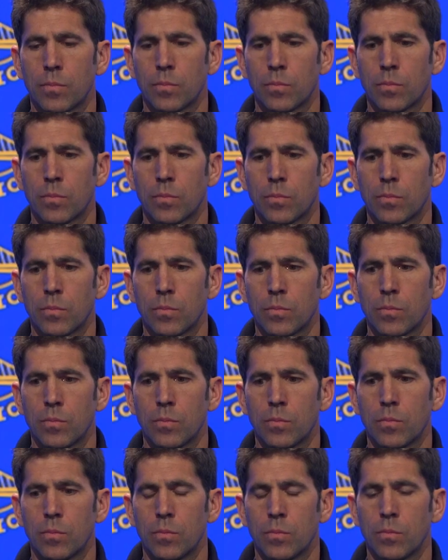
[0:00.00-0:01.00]

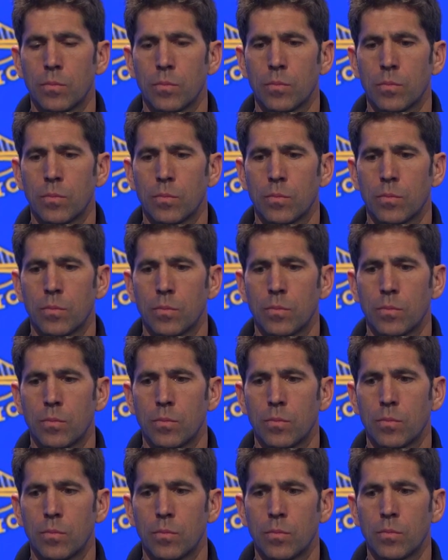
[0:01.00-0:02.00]

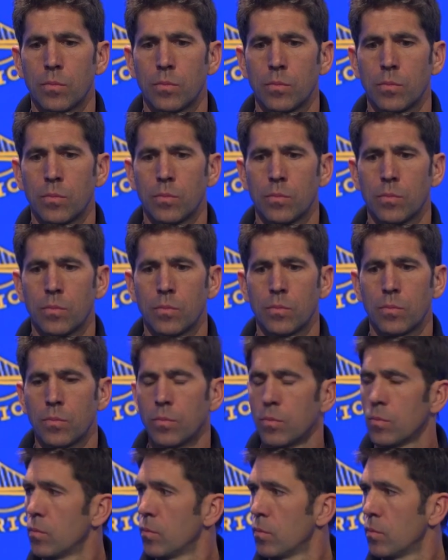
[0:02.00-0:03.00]

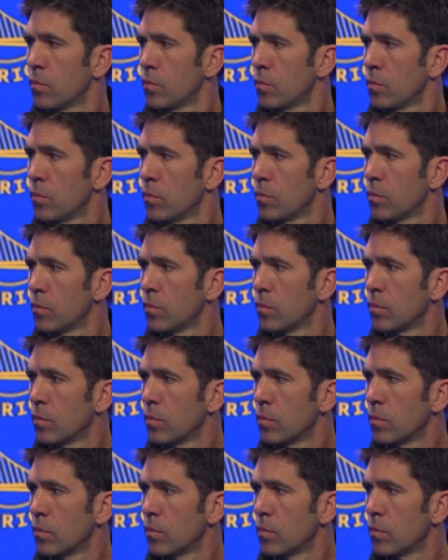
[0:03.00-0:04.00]

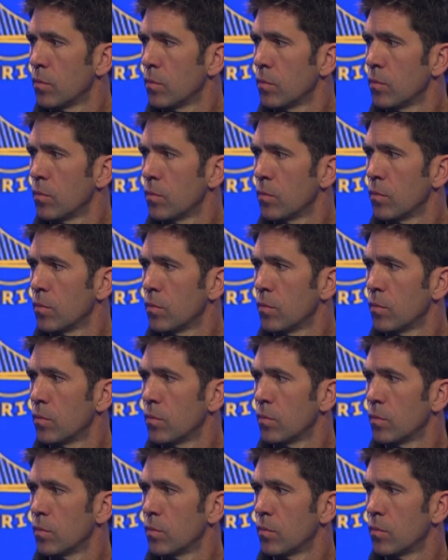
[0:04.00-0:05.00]

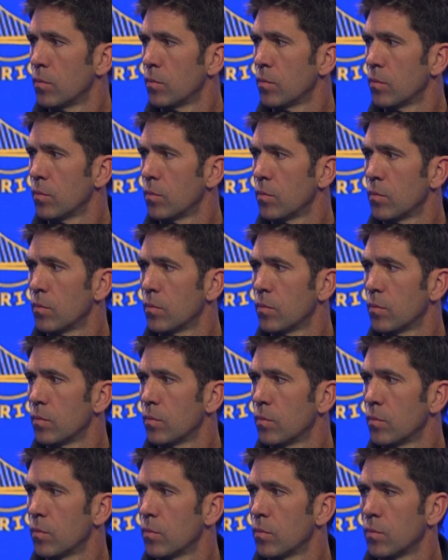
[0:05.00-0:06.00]

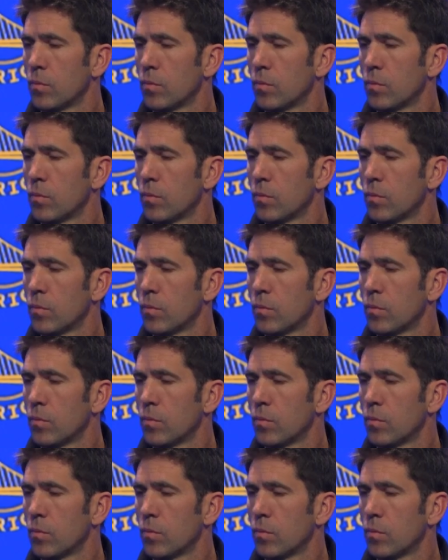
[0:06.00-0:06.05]
(silent)